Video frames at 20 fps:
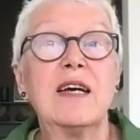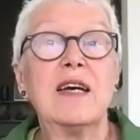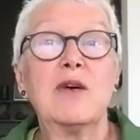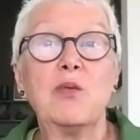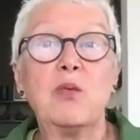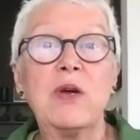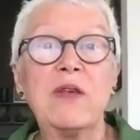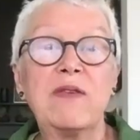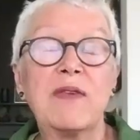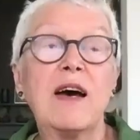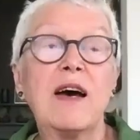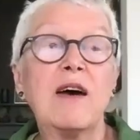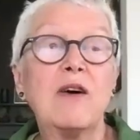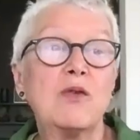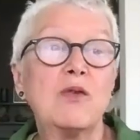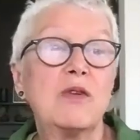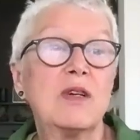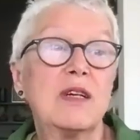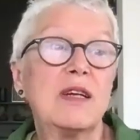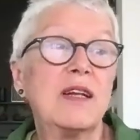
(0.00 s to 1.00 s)

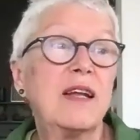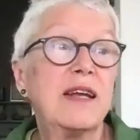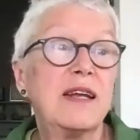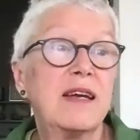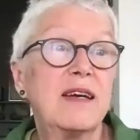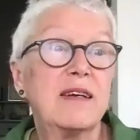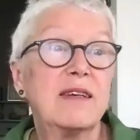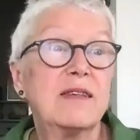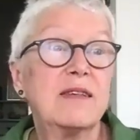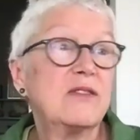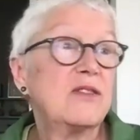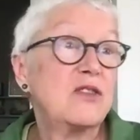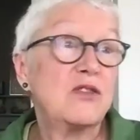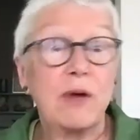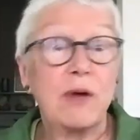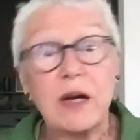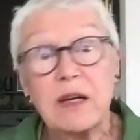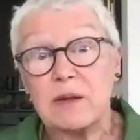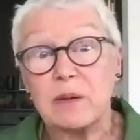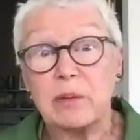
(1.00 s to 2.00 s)
without like
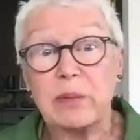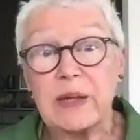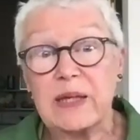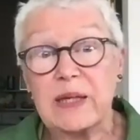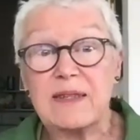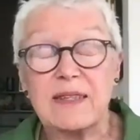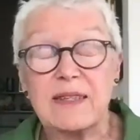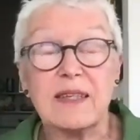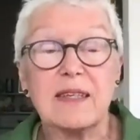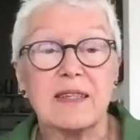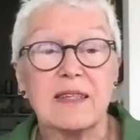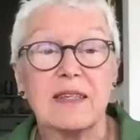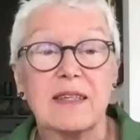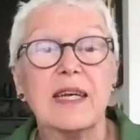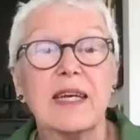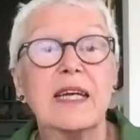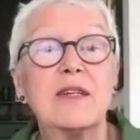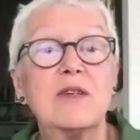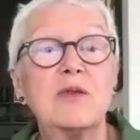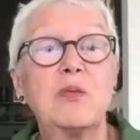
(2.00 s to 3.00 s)
struggle, basically,
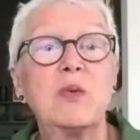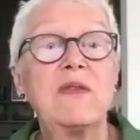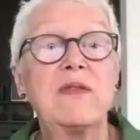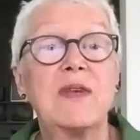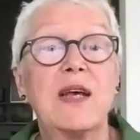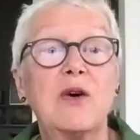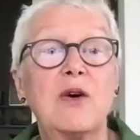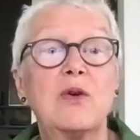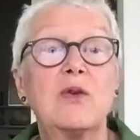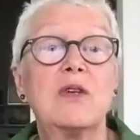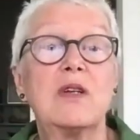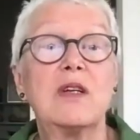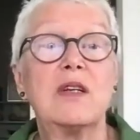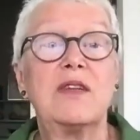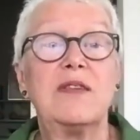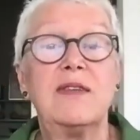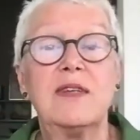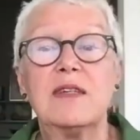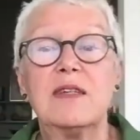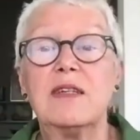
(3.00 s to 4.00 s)
and
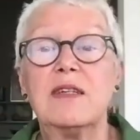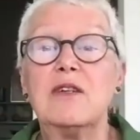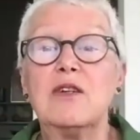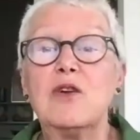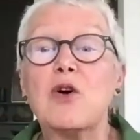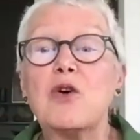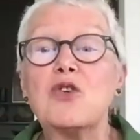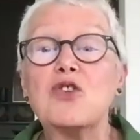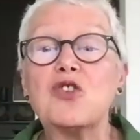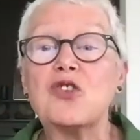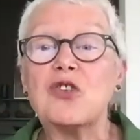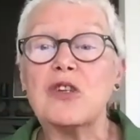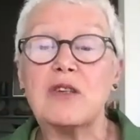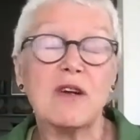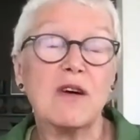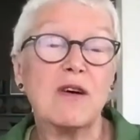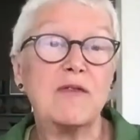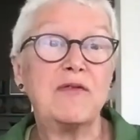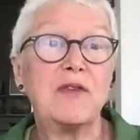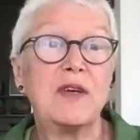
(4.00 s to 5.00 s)
without the notion
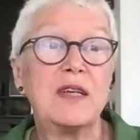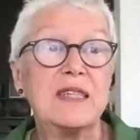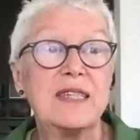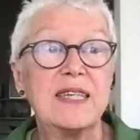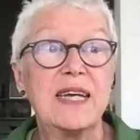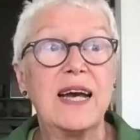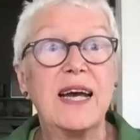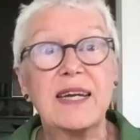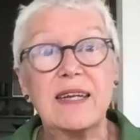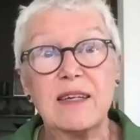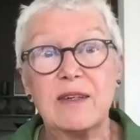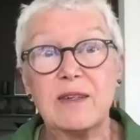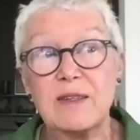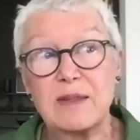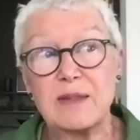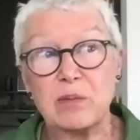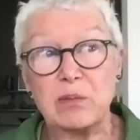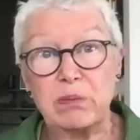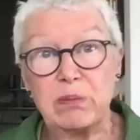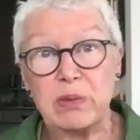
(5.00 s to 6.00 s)
of
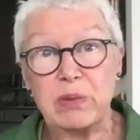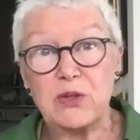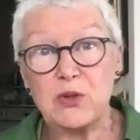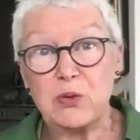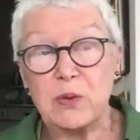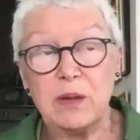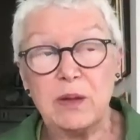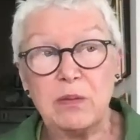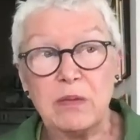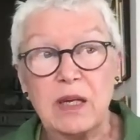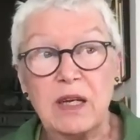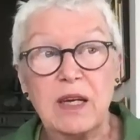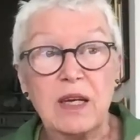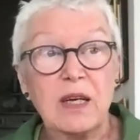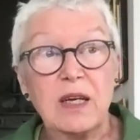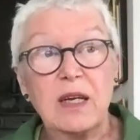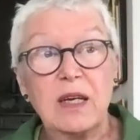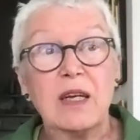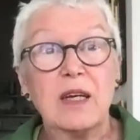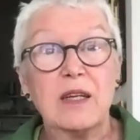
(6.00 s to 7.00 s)
antagonism between,
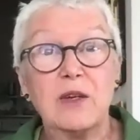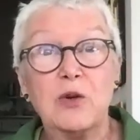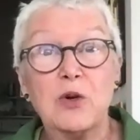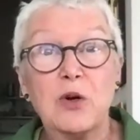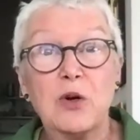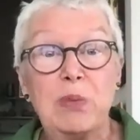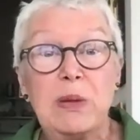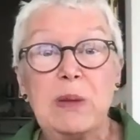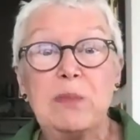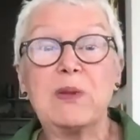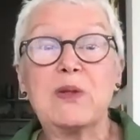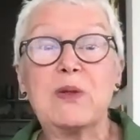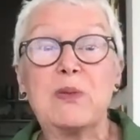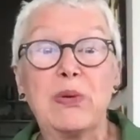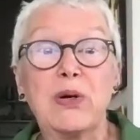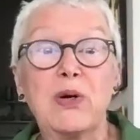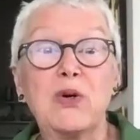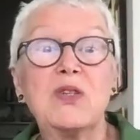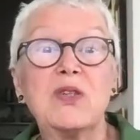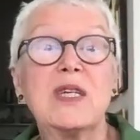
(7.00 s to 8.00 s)
you know, people's
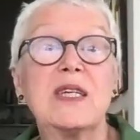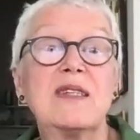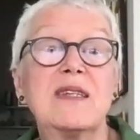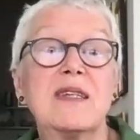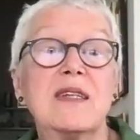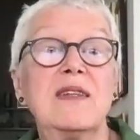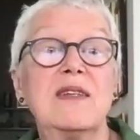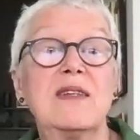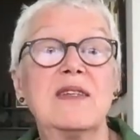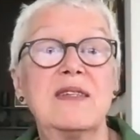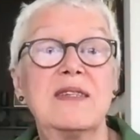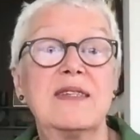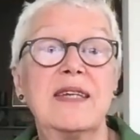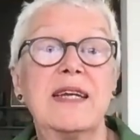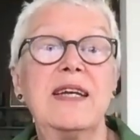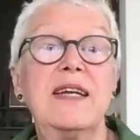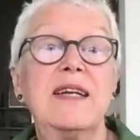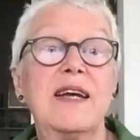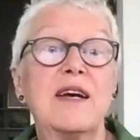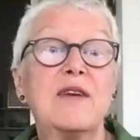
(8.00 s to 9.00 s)
protest and the
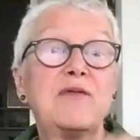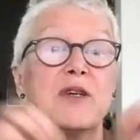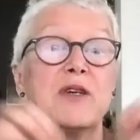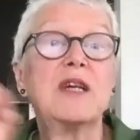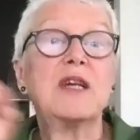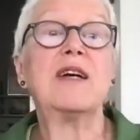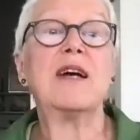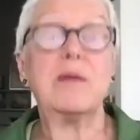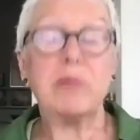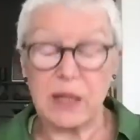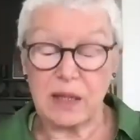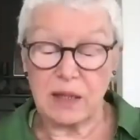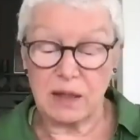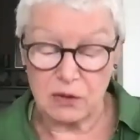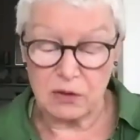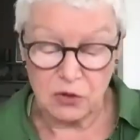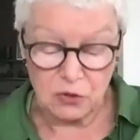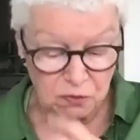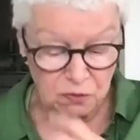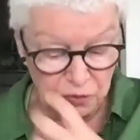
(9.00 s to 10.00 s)
state ever coming
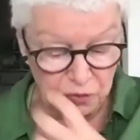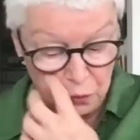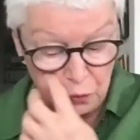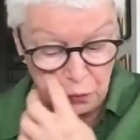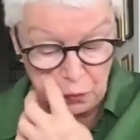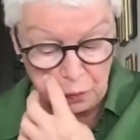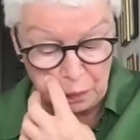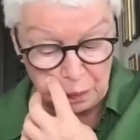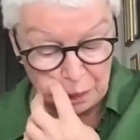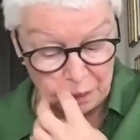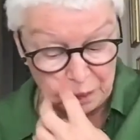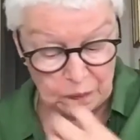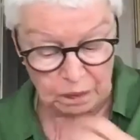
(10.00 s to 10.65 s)
into view.